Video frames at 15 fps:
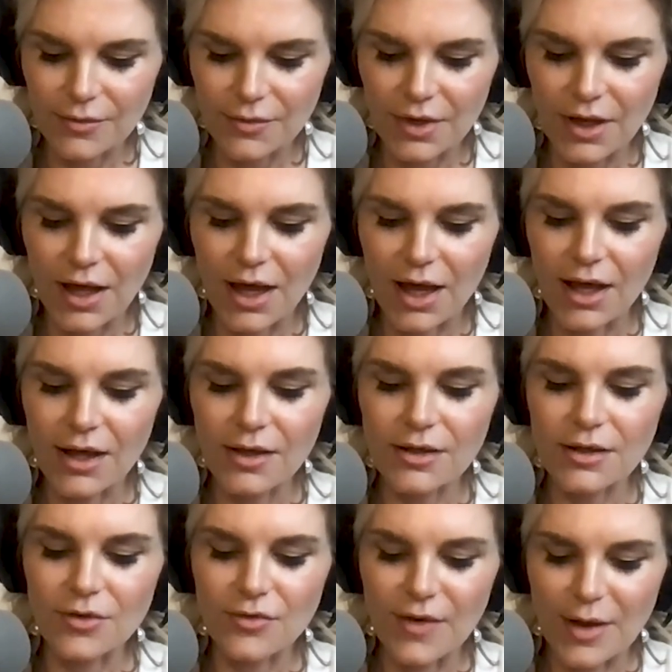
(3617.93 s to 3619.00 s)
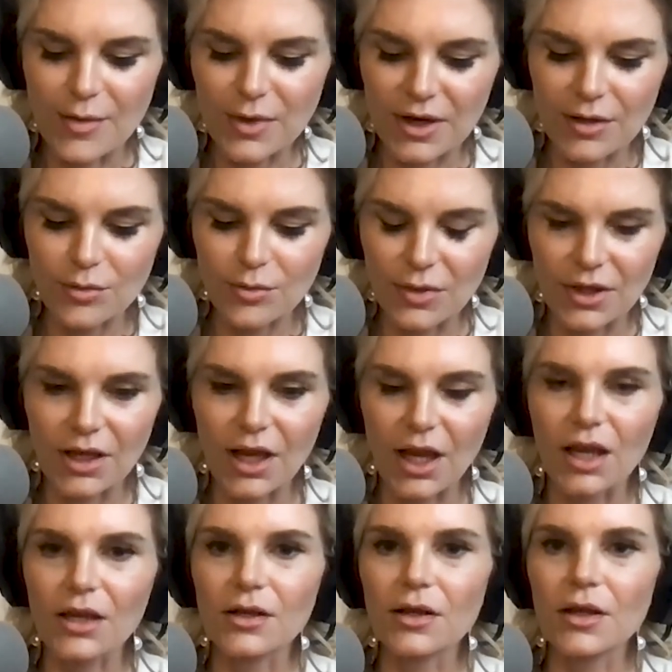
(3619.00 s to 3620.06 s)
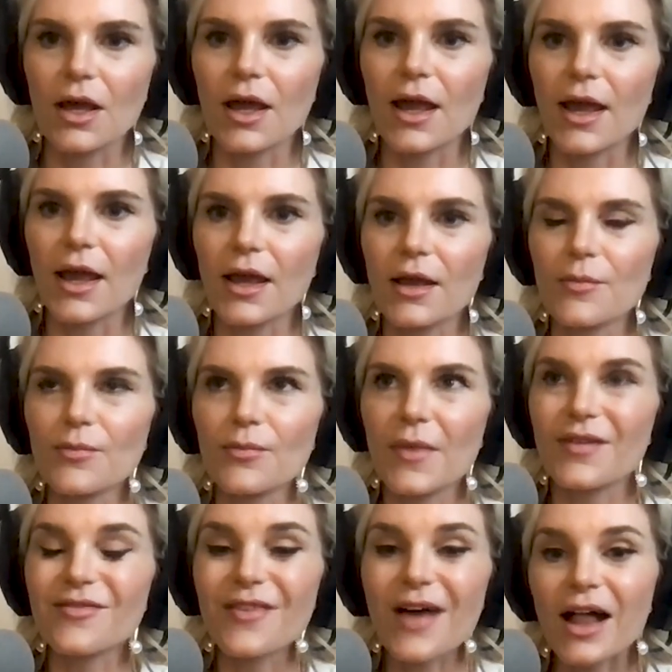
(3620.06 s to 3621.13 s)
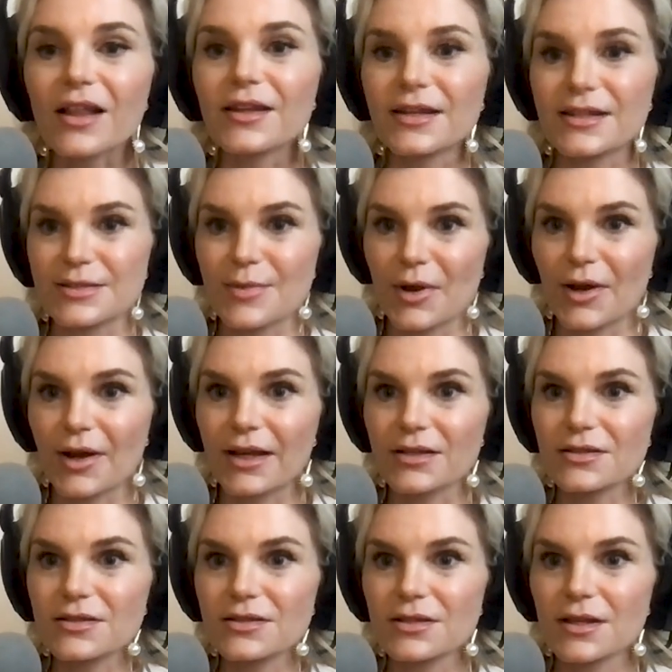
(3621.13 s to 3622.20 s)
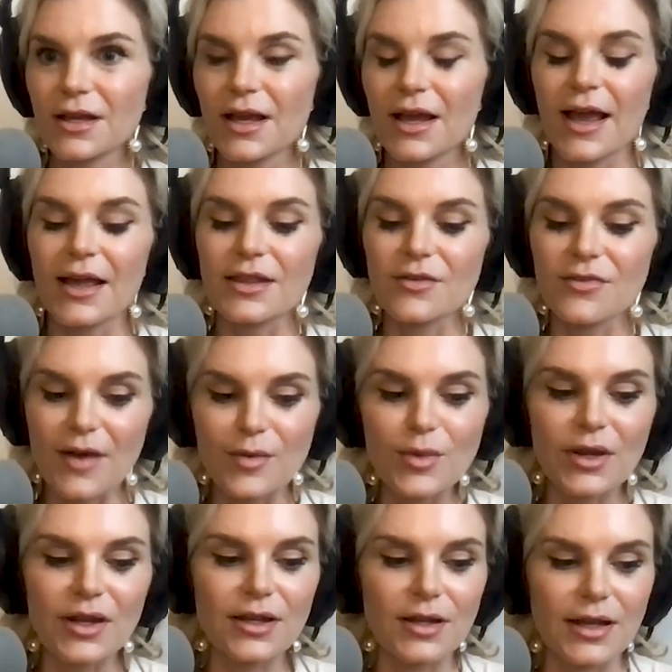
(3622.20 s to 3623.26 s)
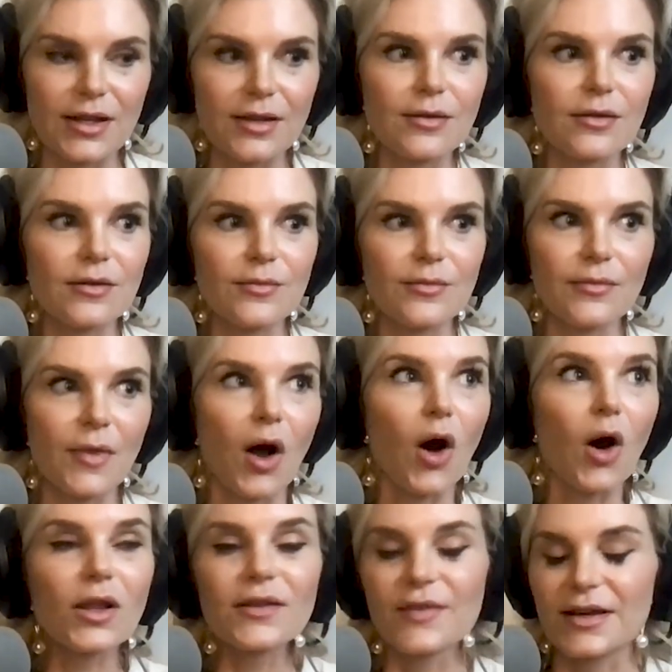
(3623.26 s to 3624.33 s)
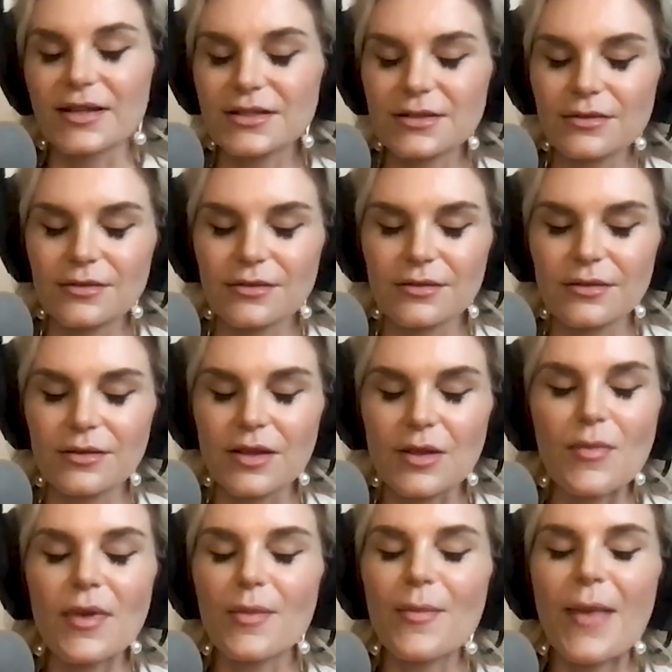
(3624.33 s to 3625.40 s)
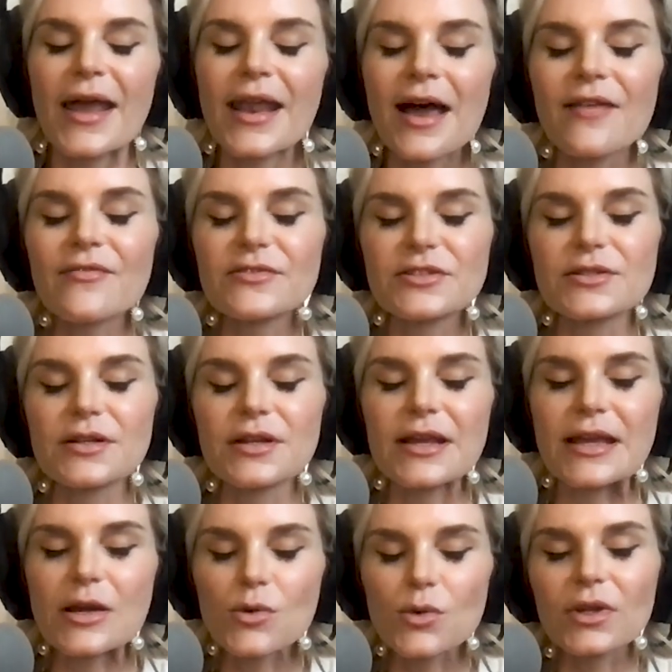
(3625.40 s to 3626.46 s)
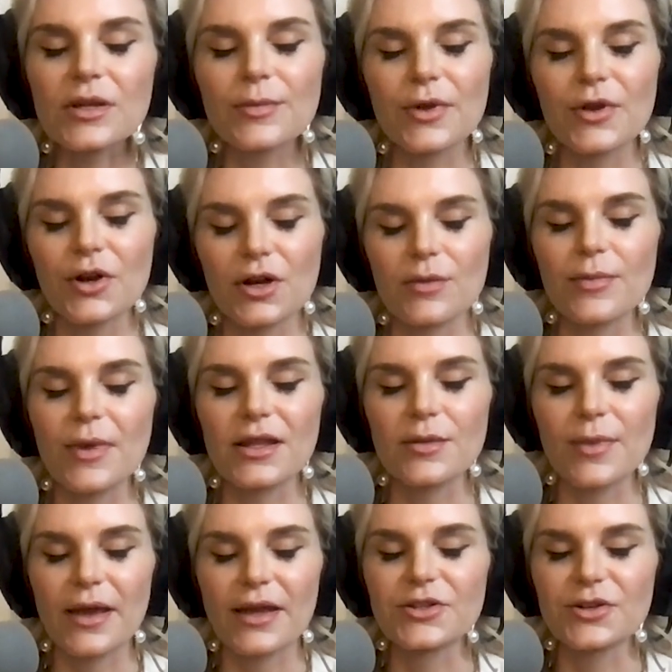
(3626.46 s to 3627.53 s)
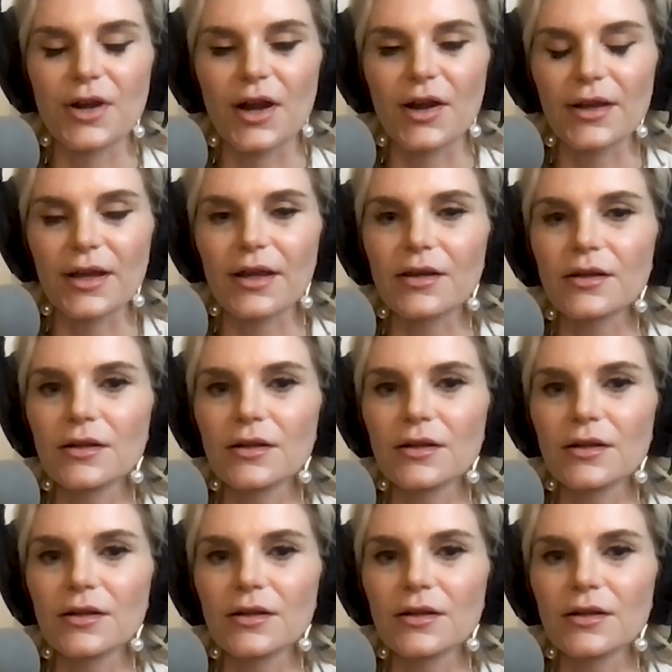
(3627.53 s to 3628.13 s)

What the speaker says: The feminine being a valid experience. The feminine in all of us. The men have equally been hurt by the patriarchy.